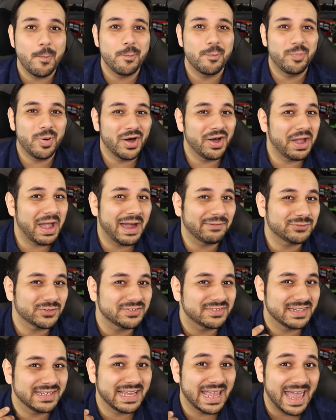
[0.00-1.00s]
But
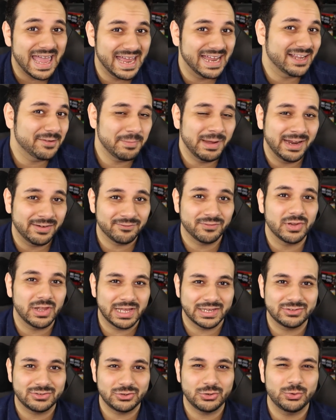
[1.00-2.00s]
after seeing Eggman
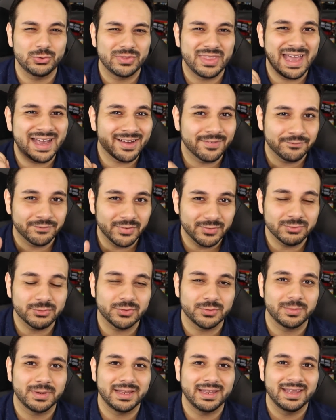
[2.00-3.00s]
flying too, that
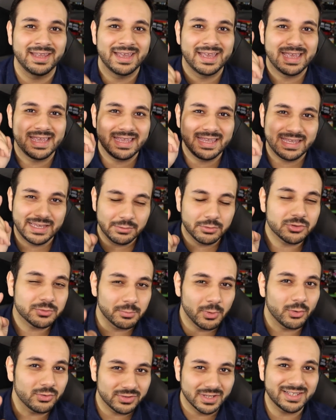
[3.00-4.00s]
confirms to me he was
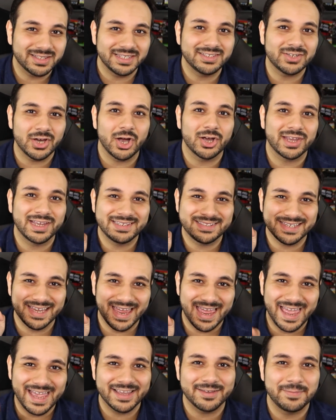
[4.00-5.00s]
most likely talking to
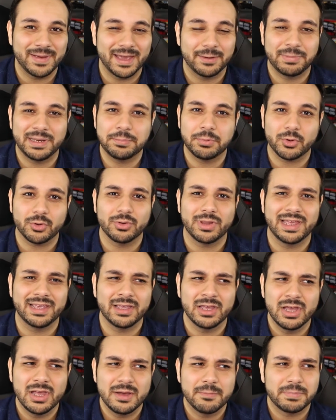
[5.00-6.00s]
Eggman. People were
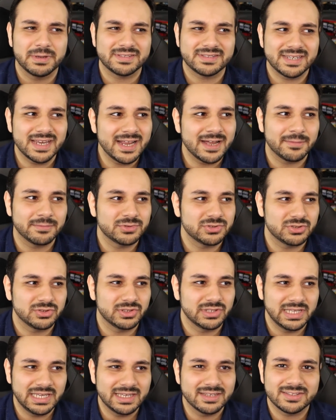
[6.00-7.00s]
like, but Sam,
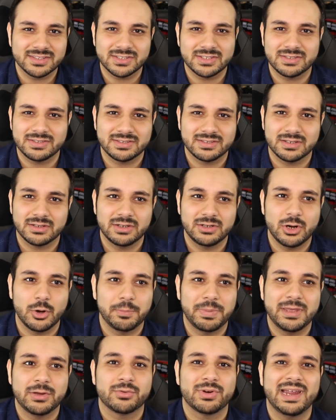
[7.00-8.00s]
Lee is, you
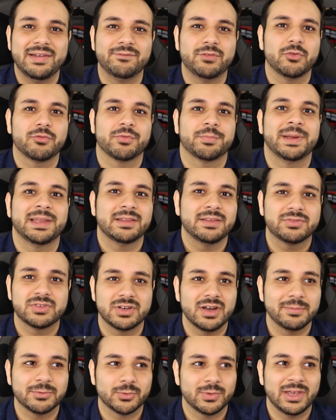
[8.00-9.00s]
know, being grateful for being
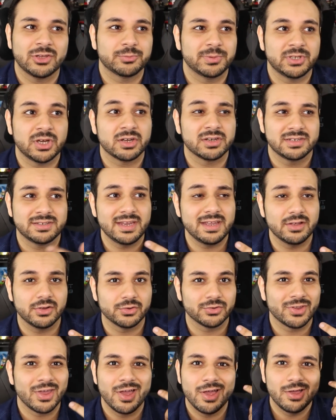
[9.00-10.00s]
lifted up, so he has to be talking to
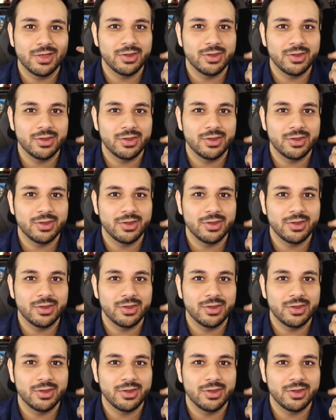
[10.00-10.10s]
Tails.